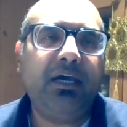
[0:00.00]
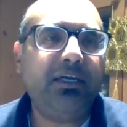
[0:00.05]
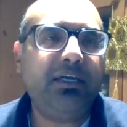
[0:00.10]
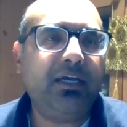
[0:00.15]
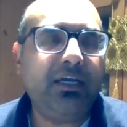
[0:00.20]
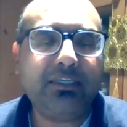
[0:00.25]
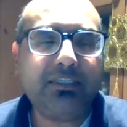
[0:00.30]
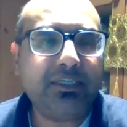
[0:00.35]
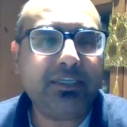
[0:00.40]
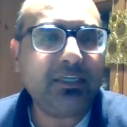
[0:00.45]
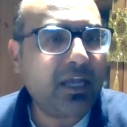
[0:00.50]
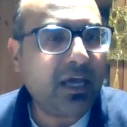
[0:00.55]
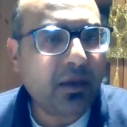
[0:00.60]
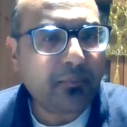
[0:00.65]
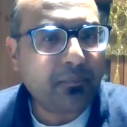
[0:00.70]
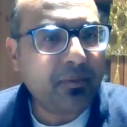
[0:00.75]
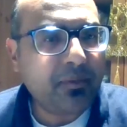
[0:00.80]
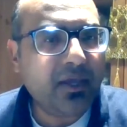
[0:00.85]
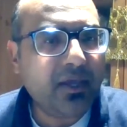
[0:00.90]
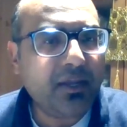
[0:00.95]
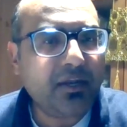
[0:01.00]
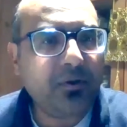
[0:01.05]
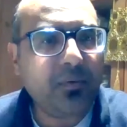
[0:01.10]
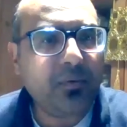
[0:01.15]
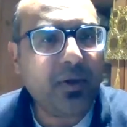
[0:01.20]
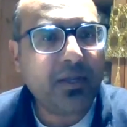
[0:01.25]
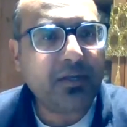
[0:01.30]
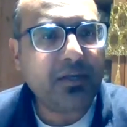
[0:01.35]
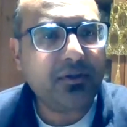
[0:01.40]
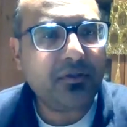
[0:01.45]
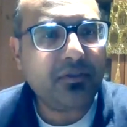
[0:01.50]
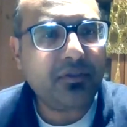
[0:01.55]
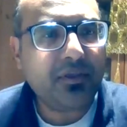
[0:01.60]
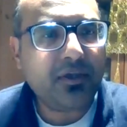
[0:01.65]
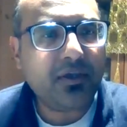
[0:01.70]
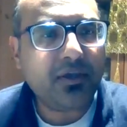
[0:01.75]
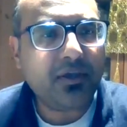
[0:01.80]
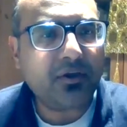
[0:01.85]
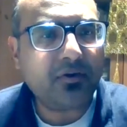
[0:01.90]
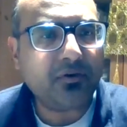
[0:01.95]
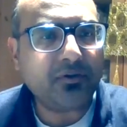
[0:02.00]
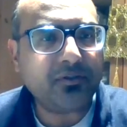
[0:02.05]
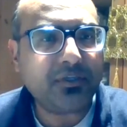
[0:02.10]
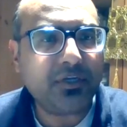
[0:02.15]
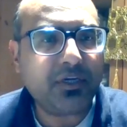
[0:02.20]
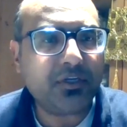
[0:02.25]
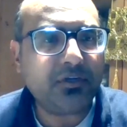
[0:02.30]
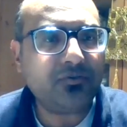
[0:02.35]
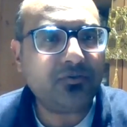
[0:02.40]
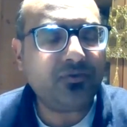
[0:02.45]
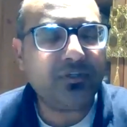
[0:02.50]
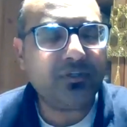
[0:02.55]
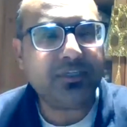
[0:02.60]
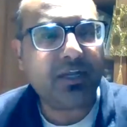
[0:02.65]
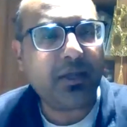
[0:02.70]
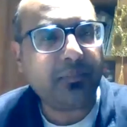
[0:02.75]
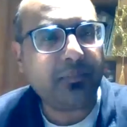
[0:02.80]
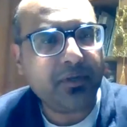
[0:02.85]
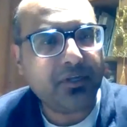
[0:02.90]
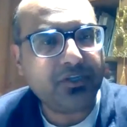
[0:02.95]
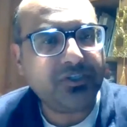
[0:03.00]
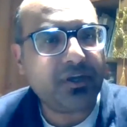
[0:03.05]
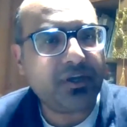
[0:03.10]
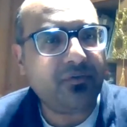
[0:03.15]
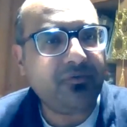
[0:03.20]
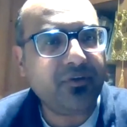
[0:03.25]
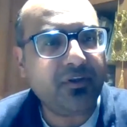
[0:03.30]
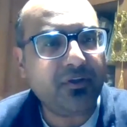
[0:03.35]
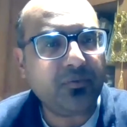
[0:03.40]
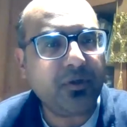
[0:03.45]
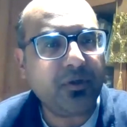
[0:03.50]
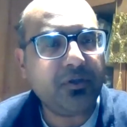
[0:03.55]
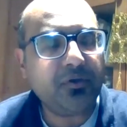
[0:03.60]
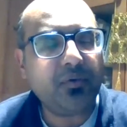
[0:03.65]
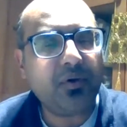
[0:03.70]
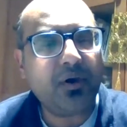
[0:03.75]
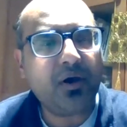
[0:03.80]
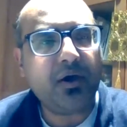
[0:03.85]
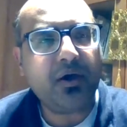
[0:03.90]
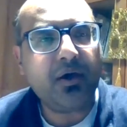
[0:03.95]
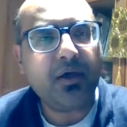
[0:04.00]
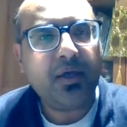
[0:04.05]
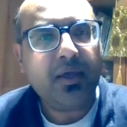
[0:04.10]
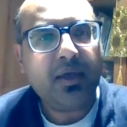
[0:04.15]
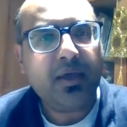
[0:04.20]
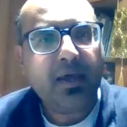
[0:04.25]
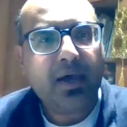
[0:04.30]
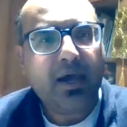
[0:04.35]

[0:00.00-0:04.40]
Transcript: Is it happening anywhere, do you think, across the country? Is it happening in Sheffield where you are?